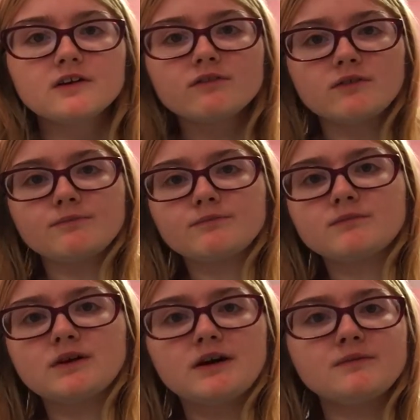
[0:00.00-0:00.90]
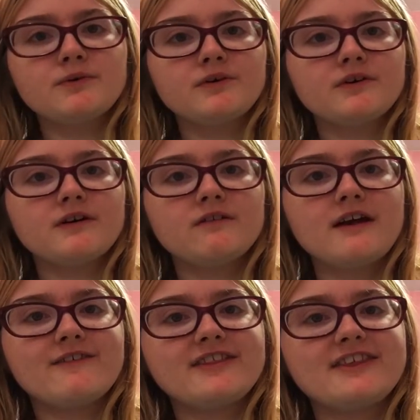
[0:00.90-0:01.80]
Well, oh kind of, hold on,
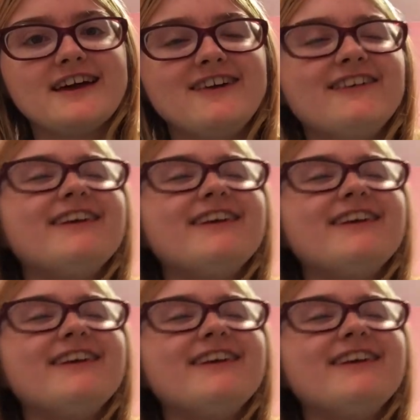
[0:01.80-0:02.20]
yeah, right there.